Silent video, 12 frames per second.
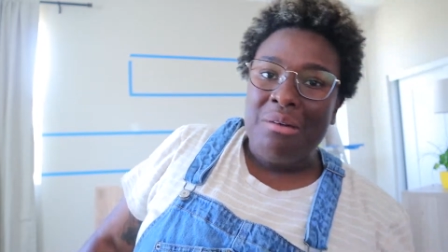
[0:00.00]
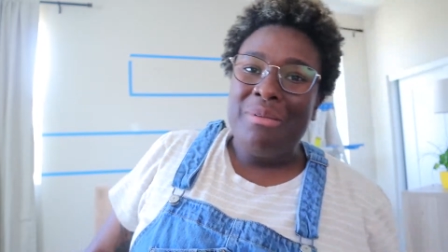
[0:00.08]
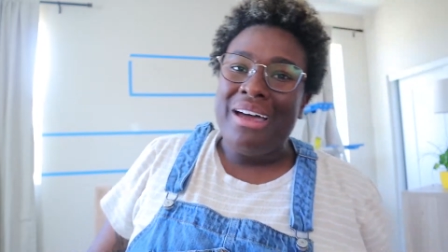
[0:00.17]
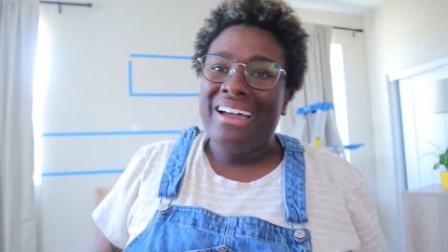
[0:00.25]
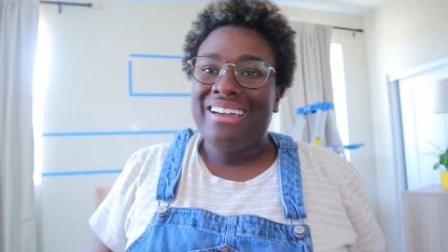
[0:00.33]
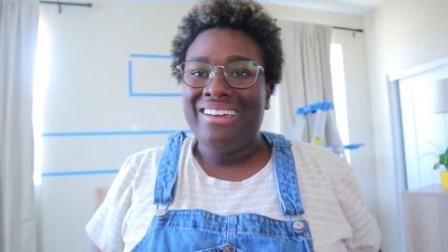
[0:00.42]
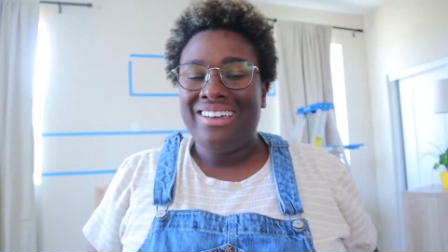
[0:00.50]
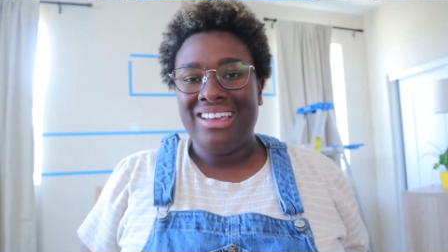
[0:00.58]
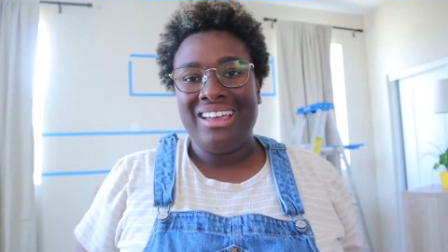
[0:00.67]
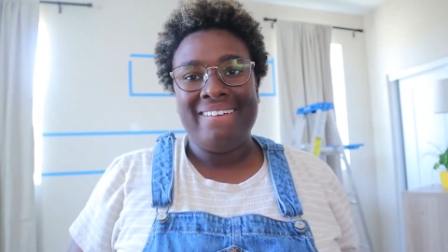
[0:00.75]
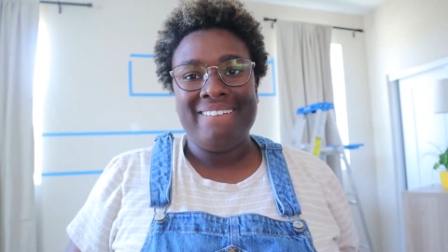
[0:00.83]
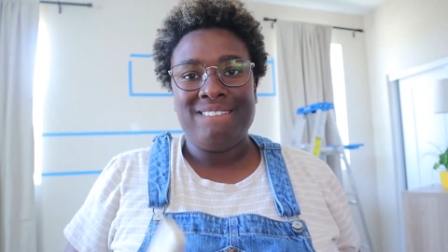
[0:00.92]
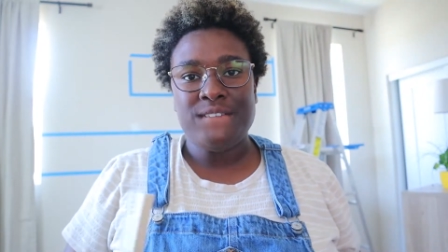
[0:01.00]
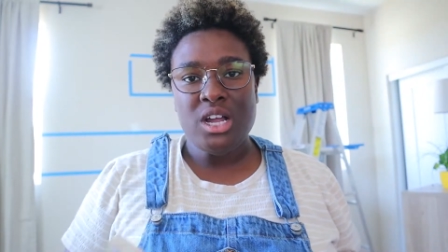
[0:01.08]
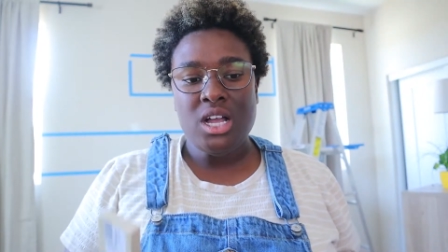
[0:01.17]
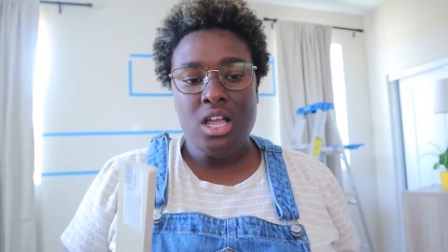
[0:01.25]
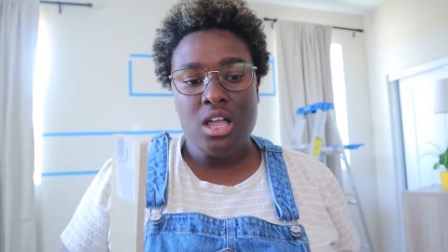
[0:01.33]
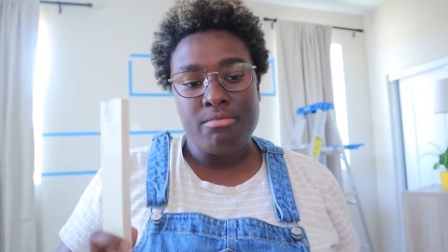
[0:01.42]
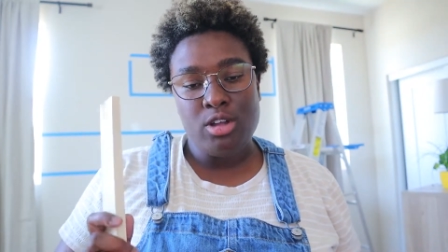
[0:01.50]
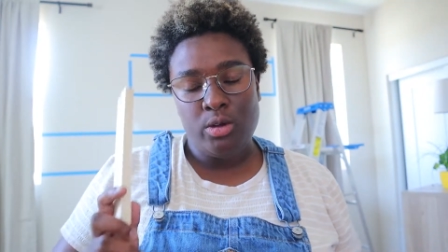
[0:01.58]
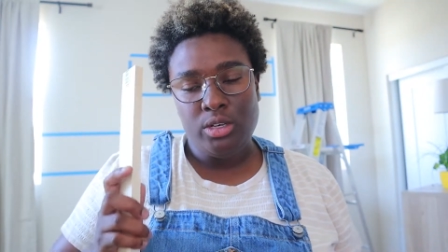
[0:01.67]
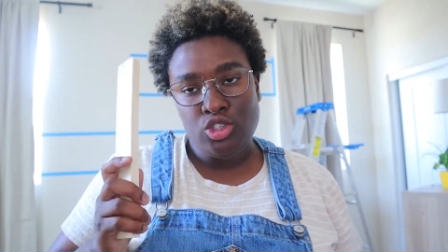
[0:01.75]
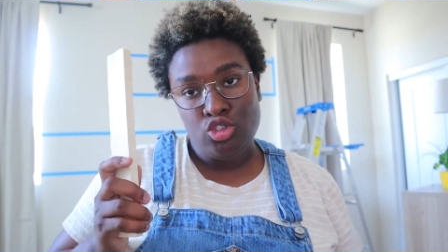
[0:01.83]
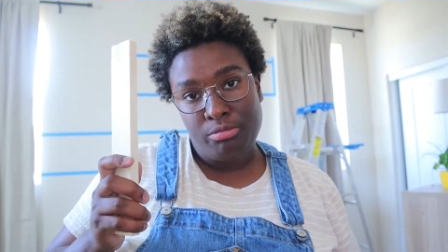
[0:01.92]
back from
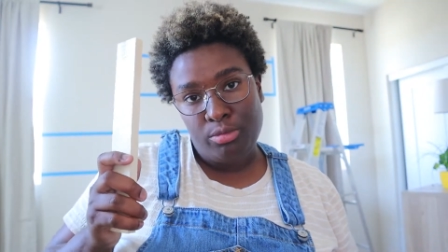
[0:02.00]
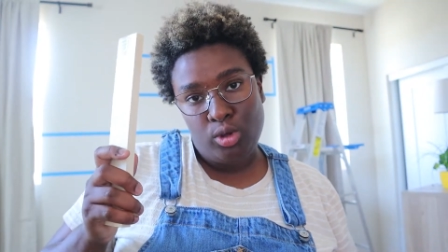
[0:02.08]
going to the swim